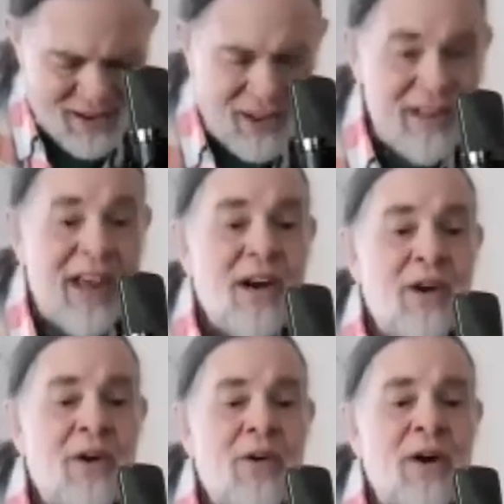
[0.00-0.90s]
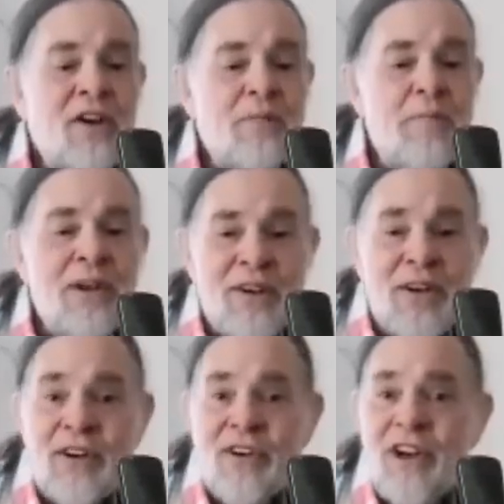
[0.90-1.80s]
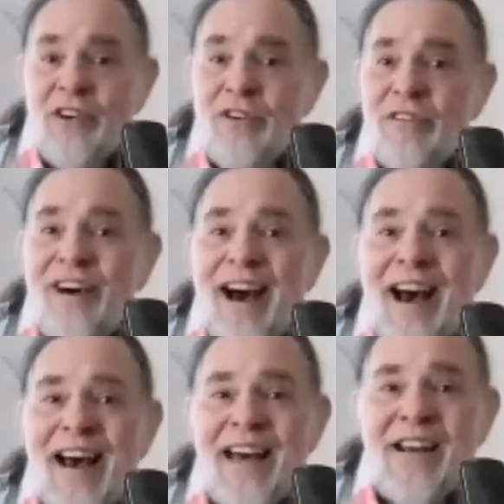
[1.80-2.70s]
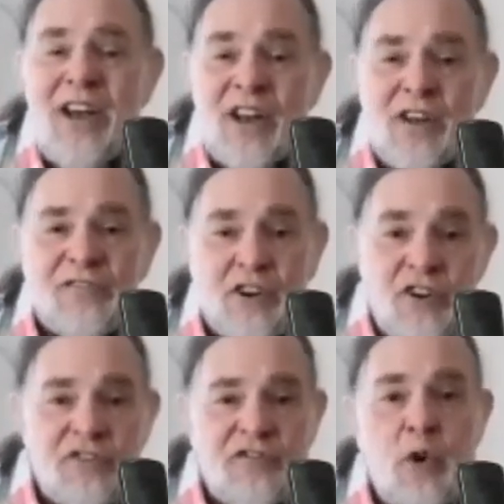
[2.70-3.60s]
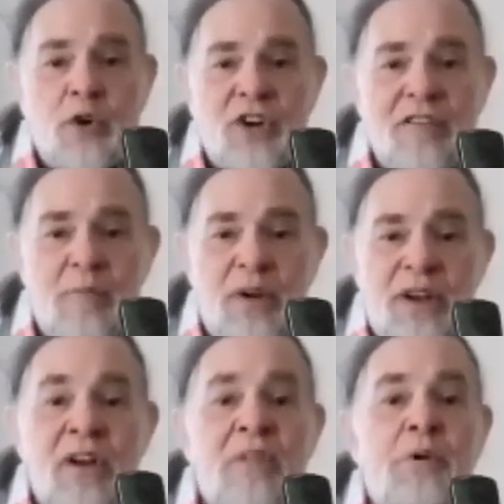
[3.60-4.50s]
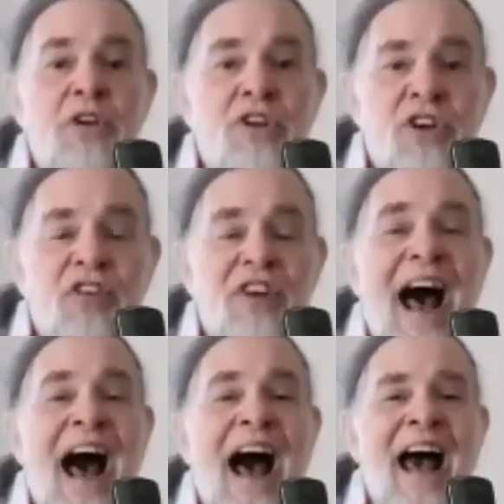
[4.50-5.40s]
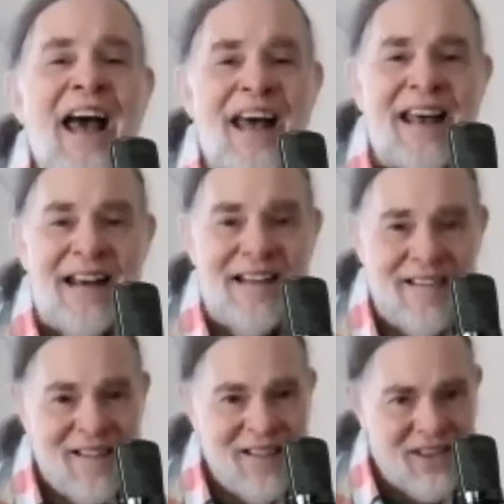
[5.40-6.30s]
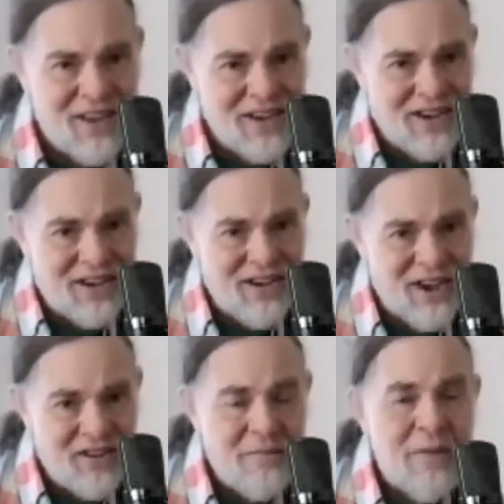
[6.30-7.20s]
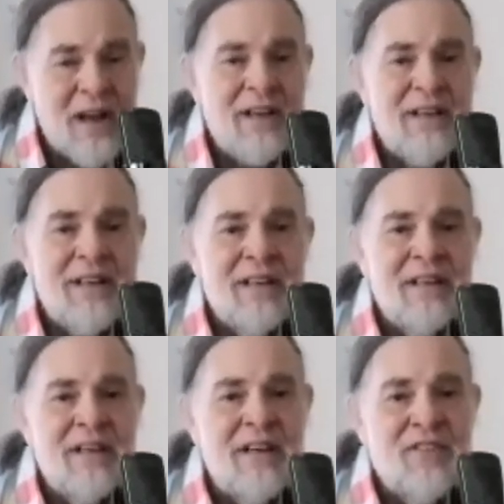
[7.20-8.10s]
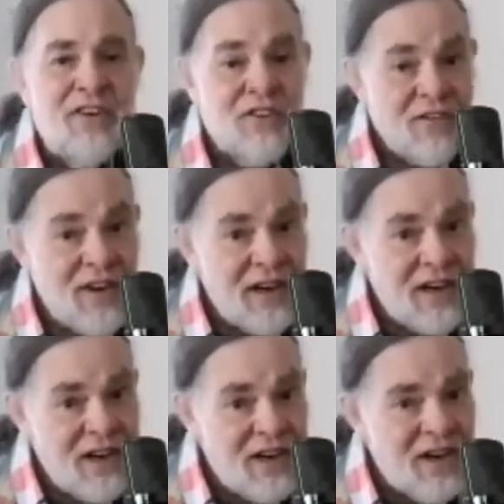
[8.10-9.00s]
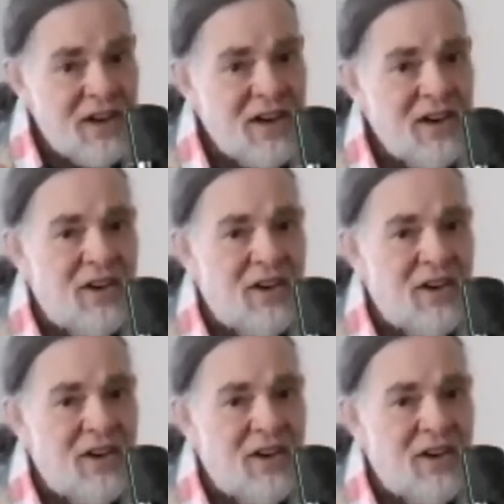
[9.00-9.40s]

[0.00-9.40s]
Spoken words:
The ghetto has been gentrified. The first folks have been pushed aside. Doesn't matter if it's fair.